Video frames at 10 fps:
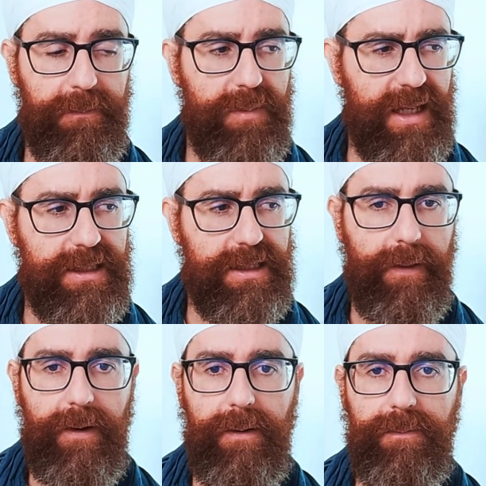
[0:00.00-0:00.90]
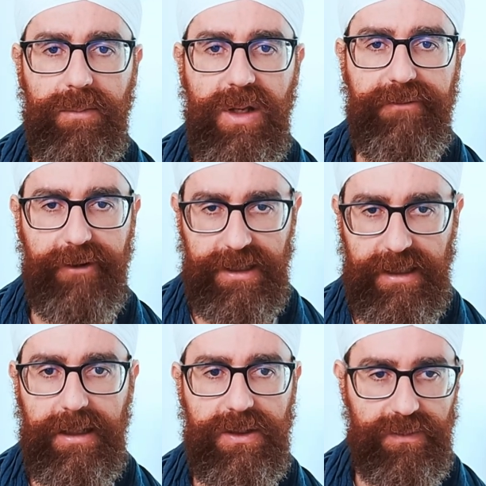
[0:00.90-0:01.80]
That's another difference
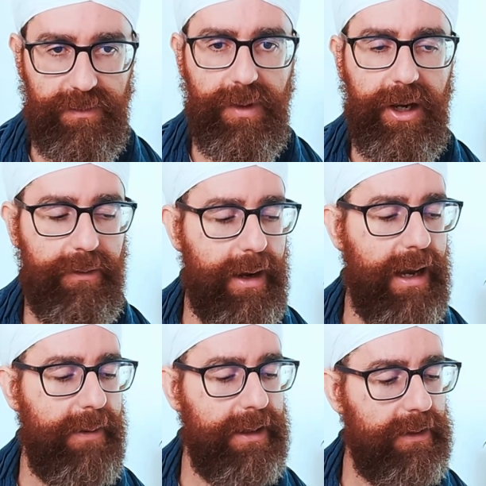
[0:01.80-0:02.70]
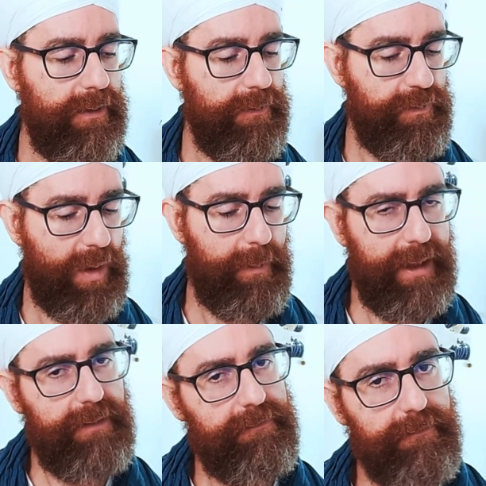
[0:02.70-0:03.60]
that is very relevant.
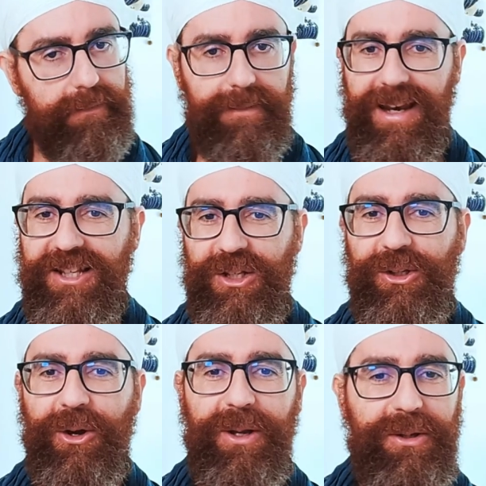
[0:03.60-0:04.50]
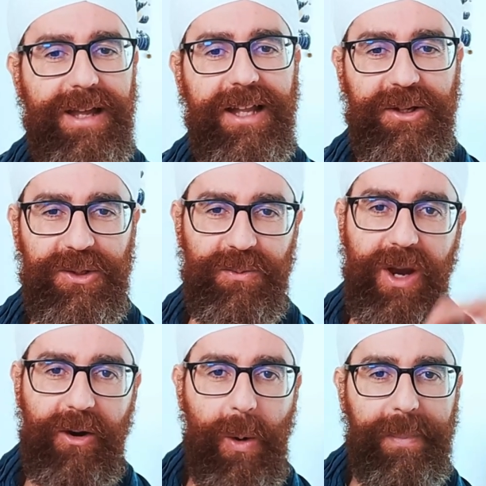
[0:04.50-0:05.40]
But let's not go into that, because we
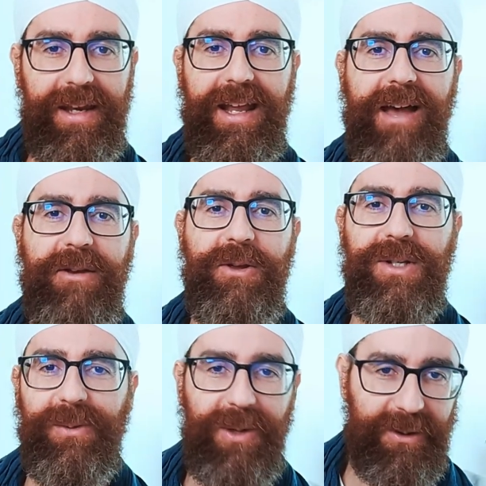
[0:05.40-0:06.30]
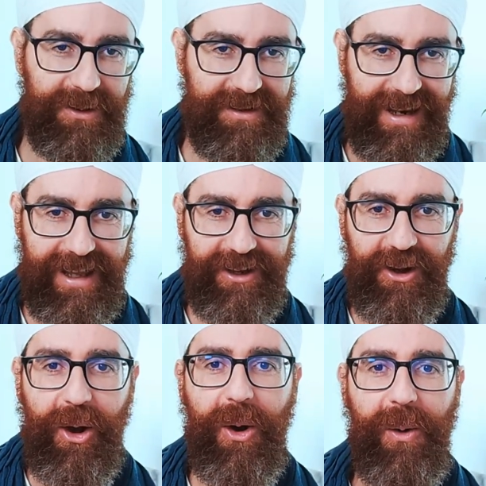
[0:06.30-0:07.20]
are opening avenues and we could like
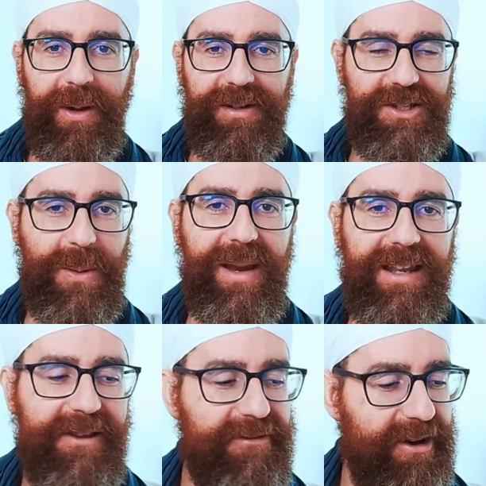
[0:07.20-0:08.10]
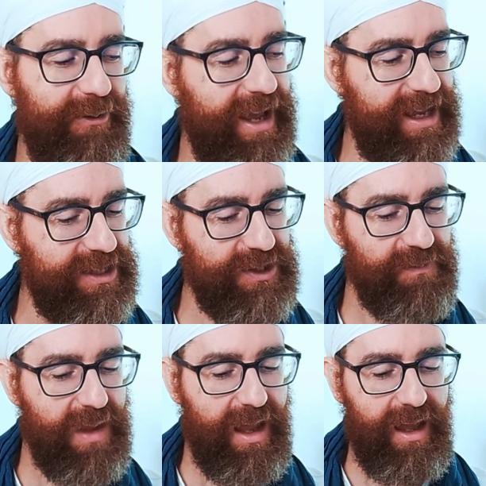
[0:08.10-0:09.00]
go in so many different ways.
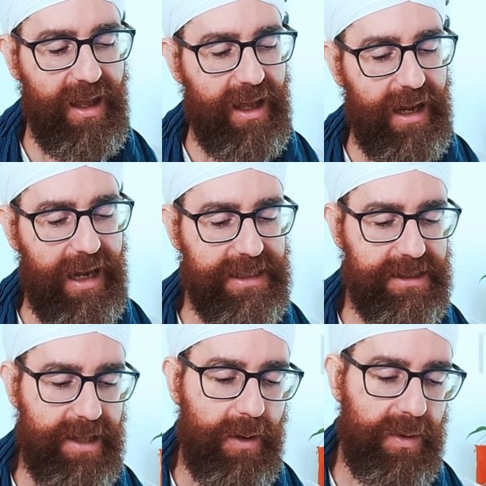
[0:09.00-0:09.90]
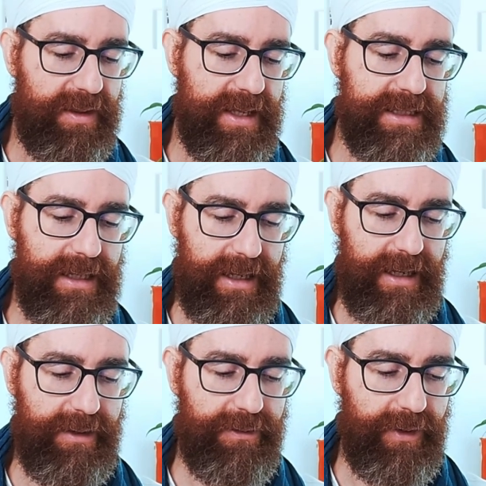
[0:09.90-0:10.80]
Let's stay with these
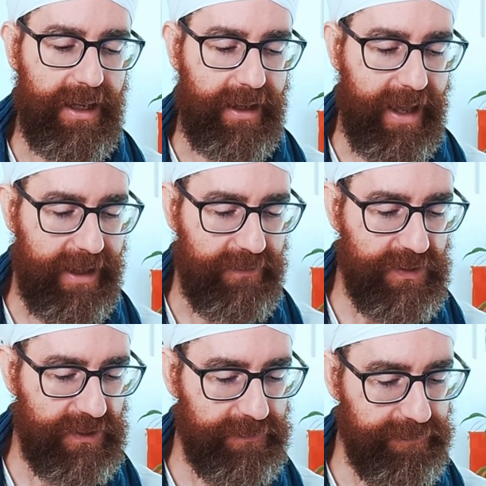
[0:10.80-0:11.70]
three caves.